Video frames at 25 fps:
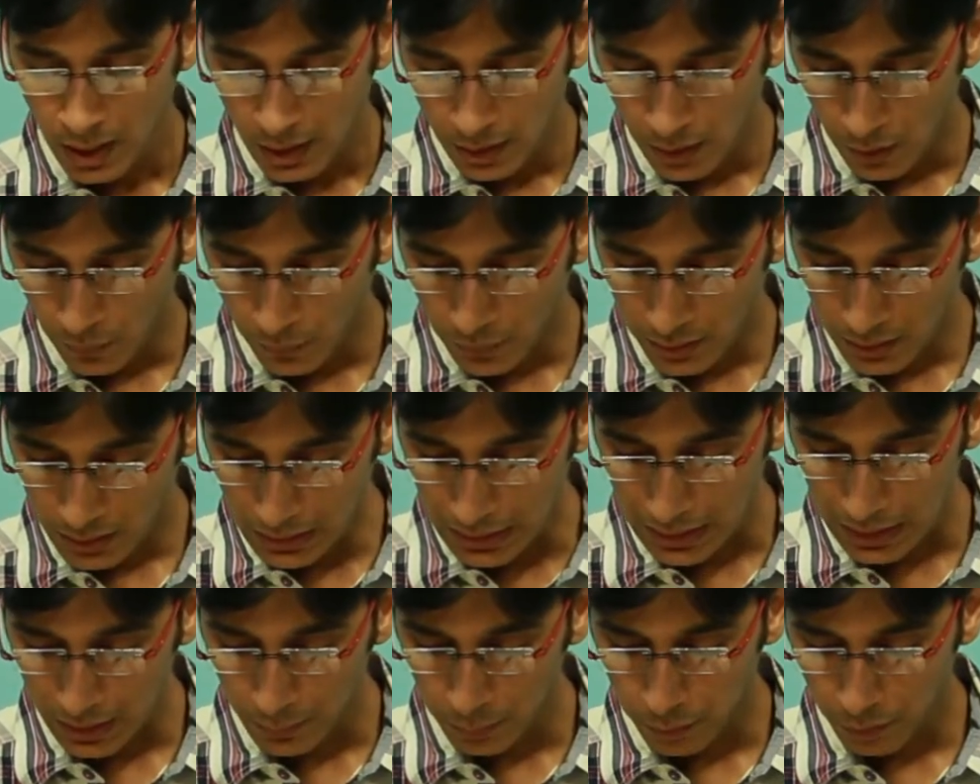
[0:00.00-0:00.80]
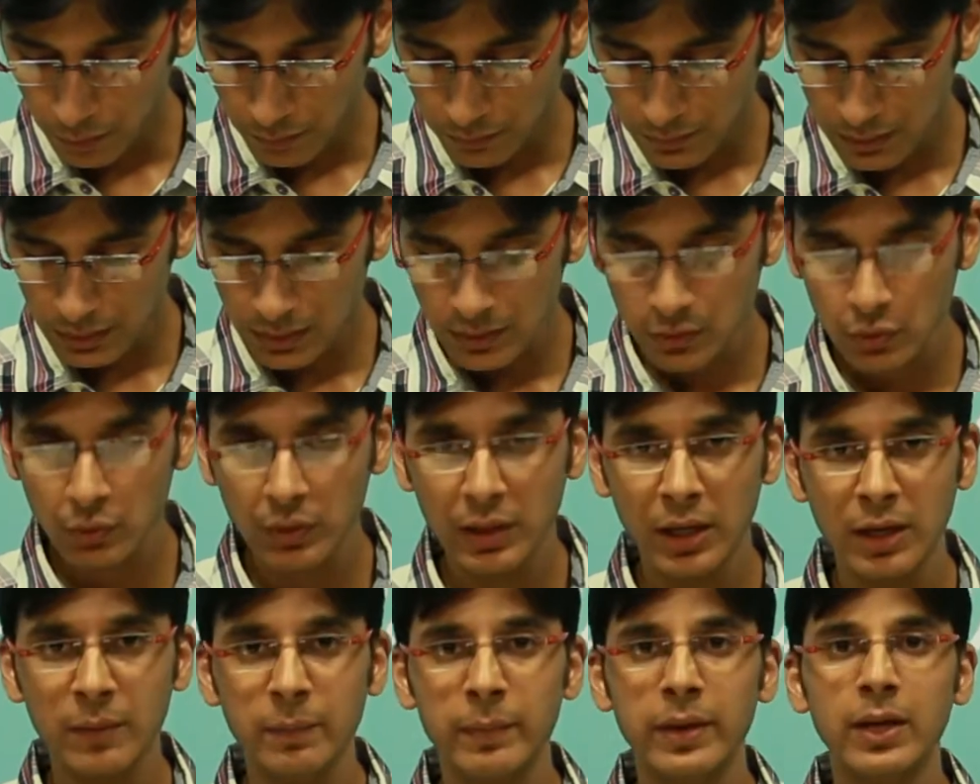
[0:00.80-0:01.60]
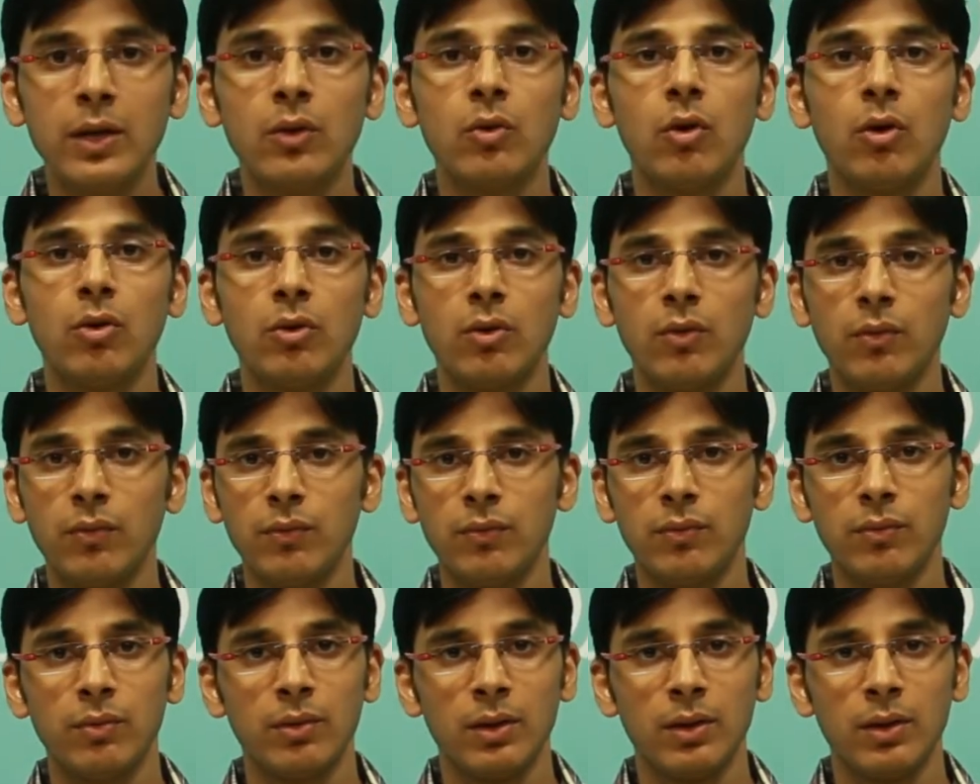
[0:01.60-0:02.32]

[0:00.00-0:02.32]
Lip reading: Now with the help of this you can make a lot of